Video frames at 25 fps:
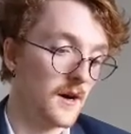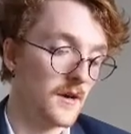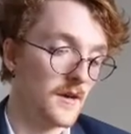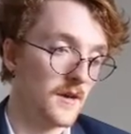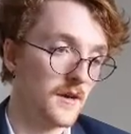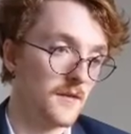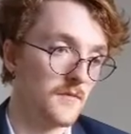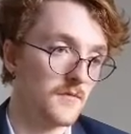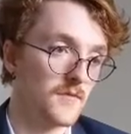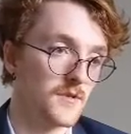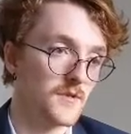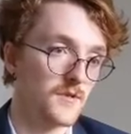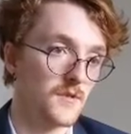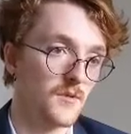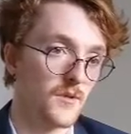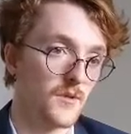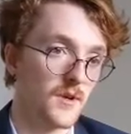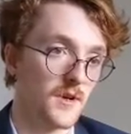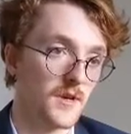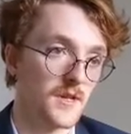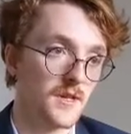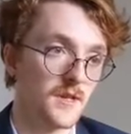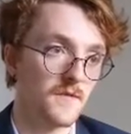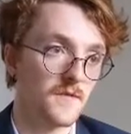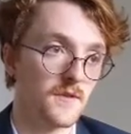it was
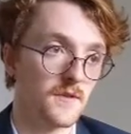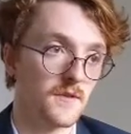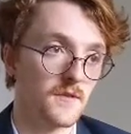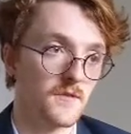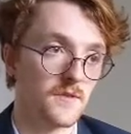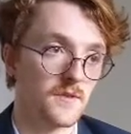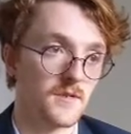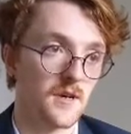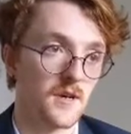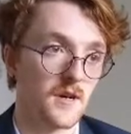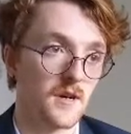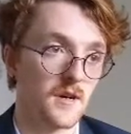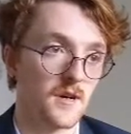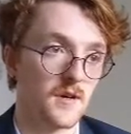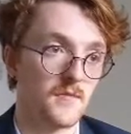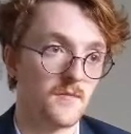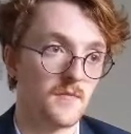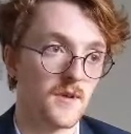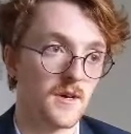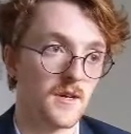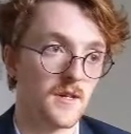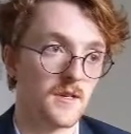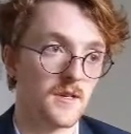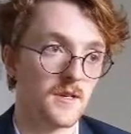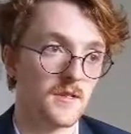quite a difficult
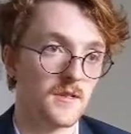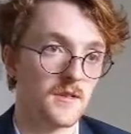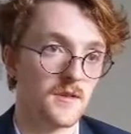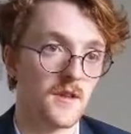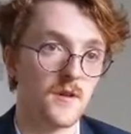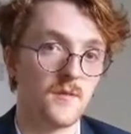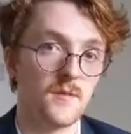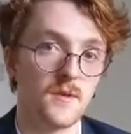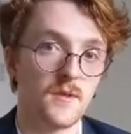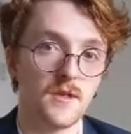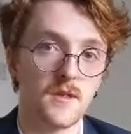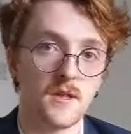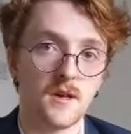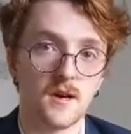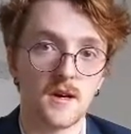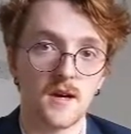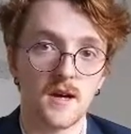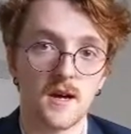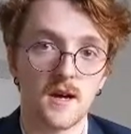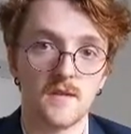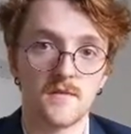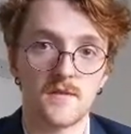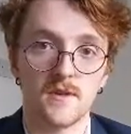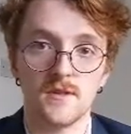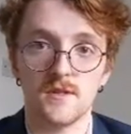time, and knowing that I
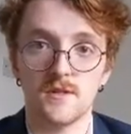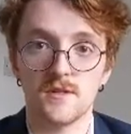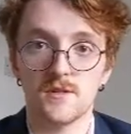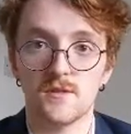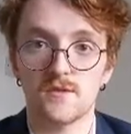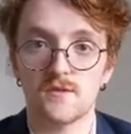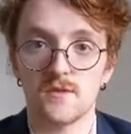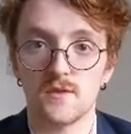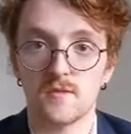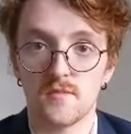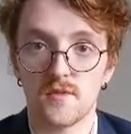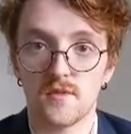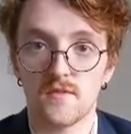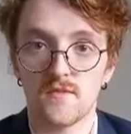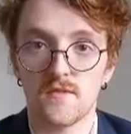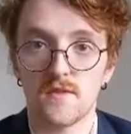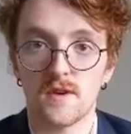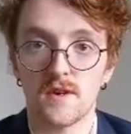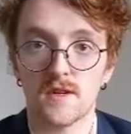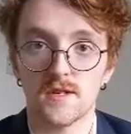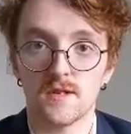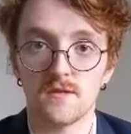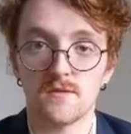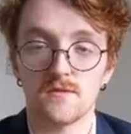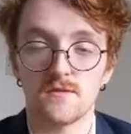have industry
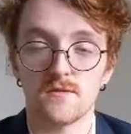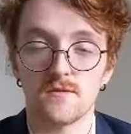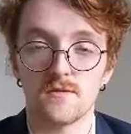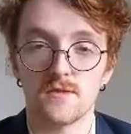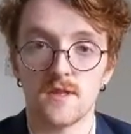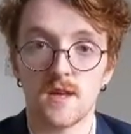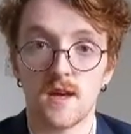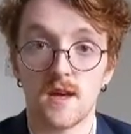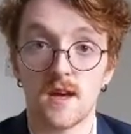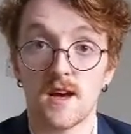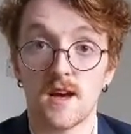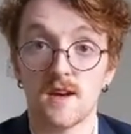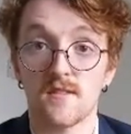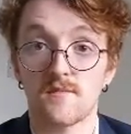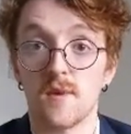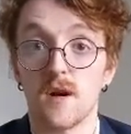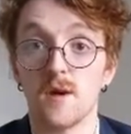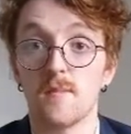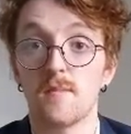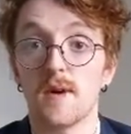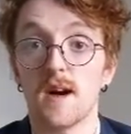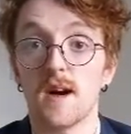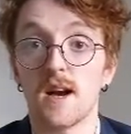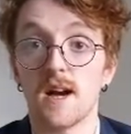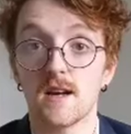professionals that have my
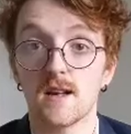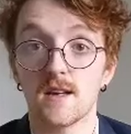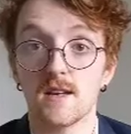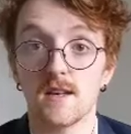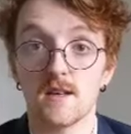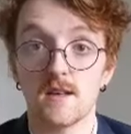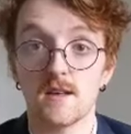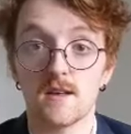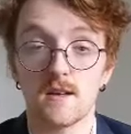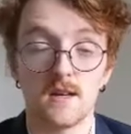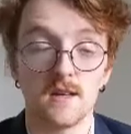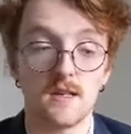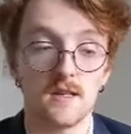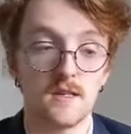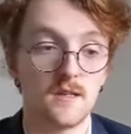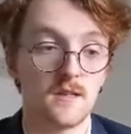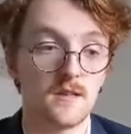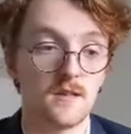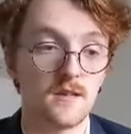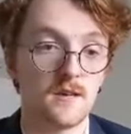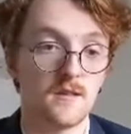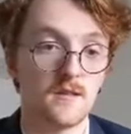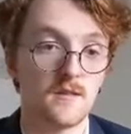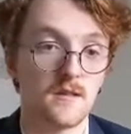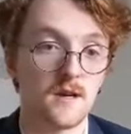back
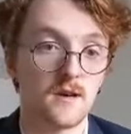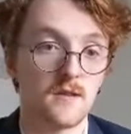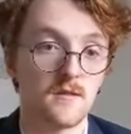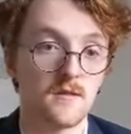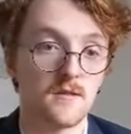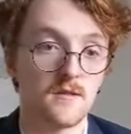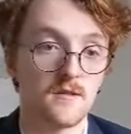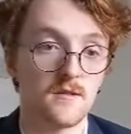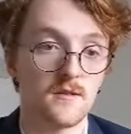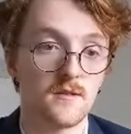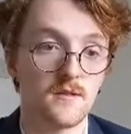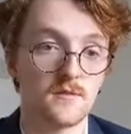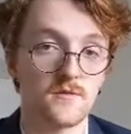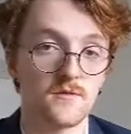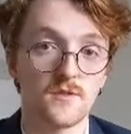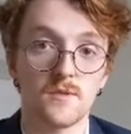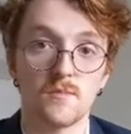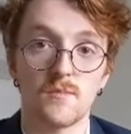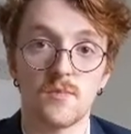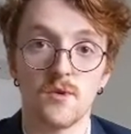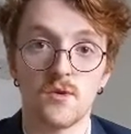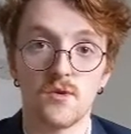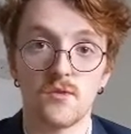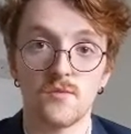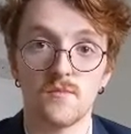and that, you know,
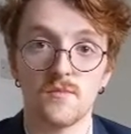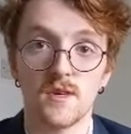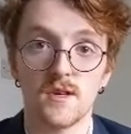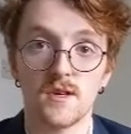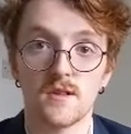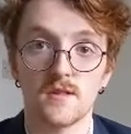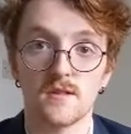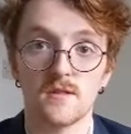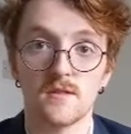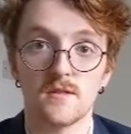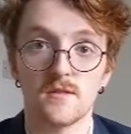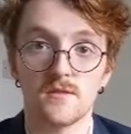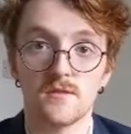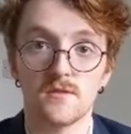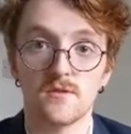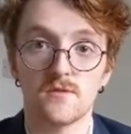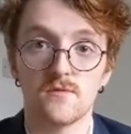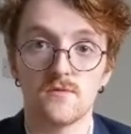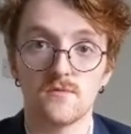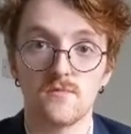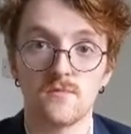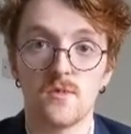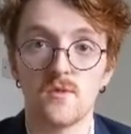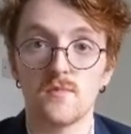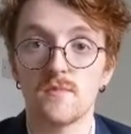support me and
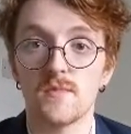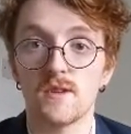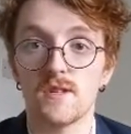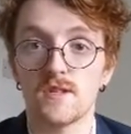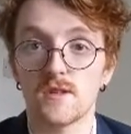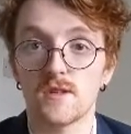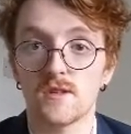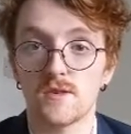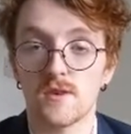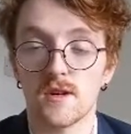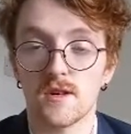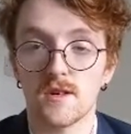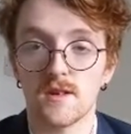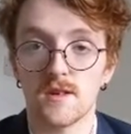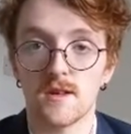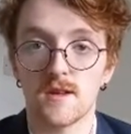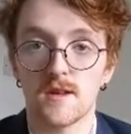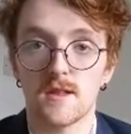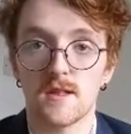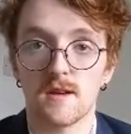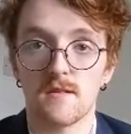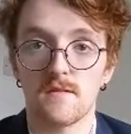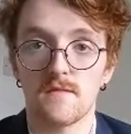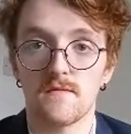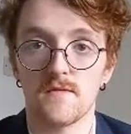want me to try and
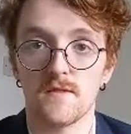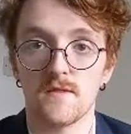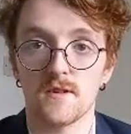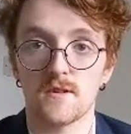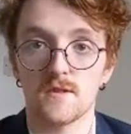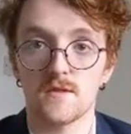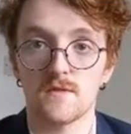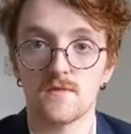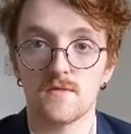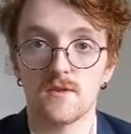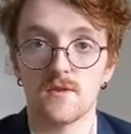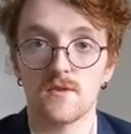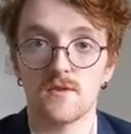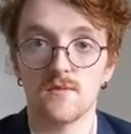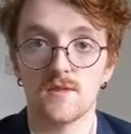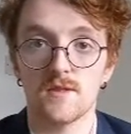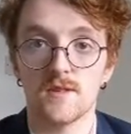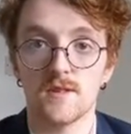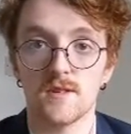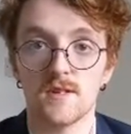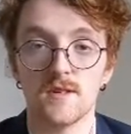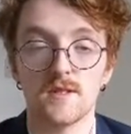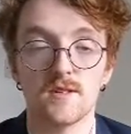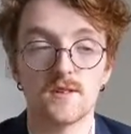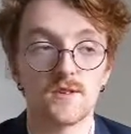get that first role
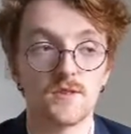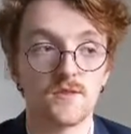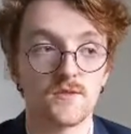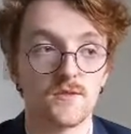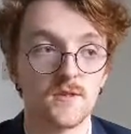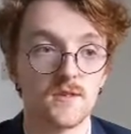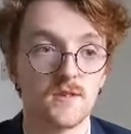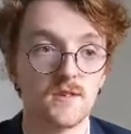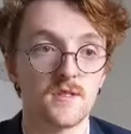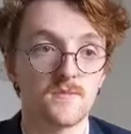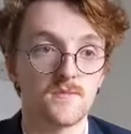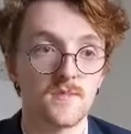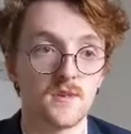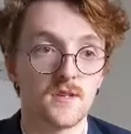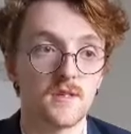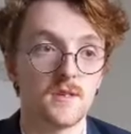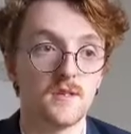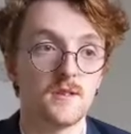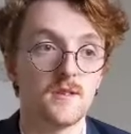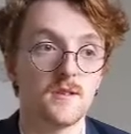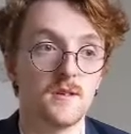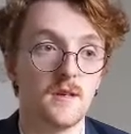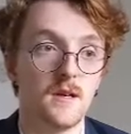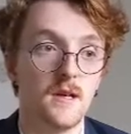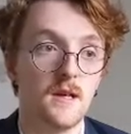within industry has
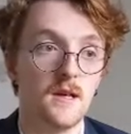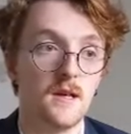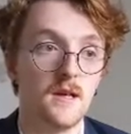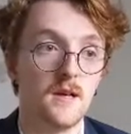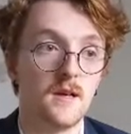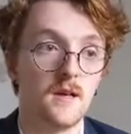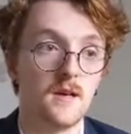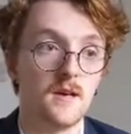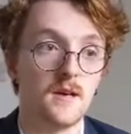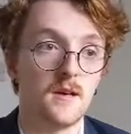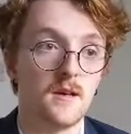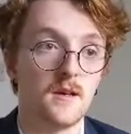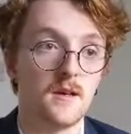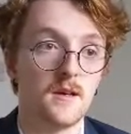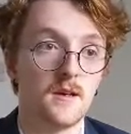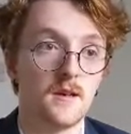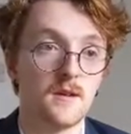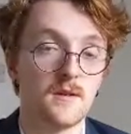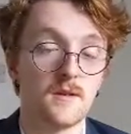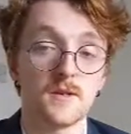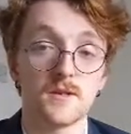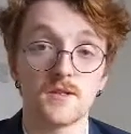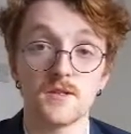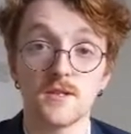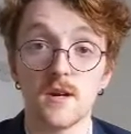been,
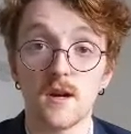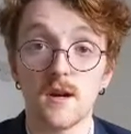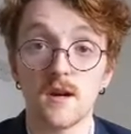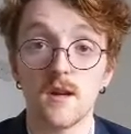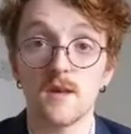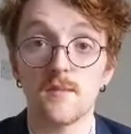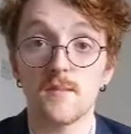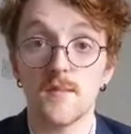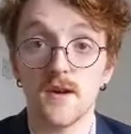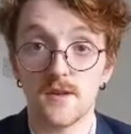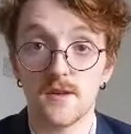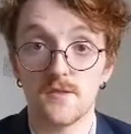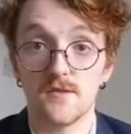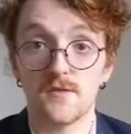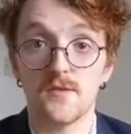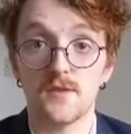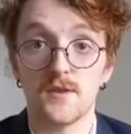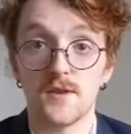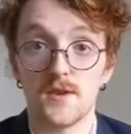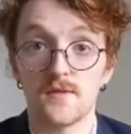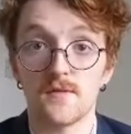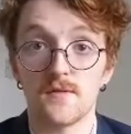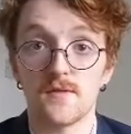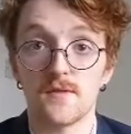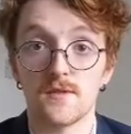it's certainly made all the
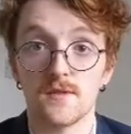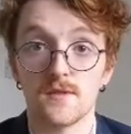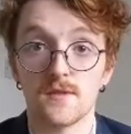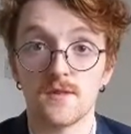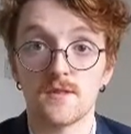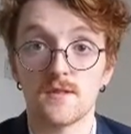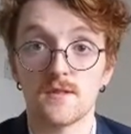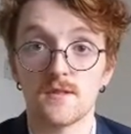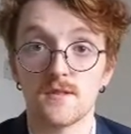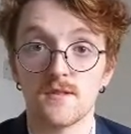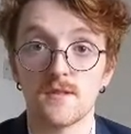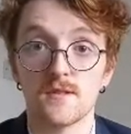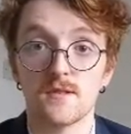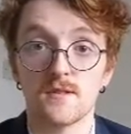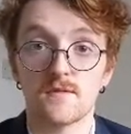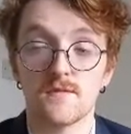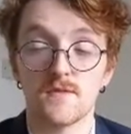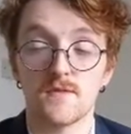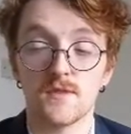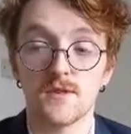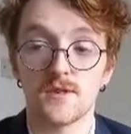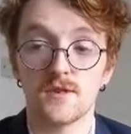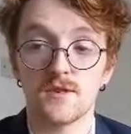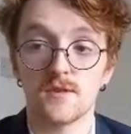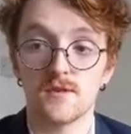difference,
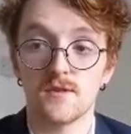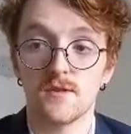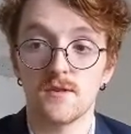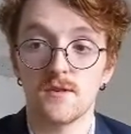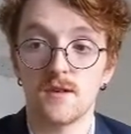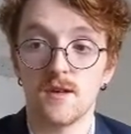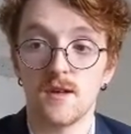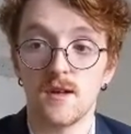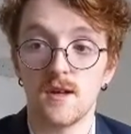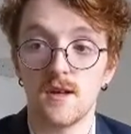for sure.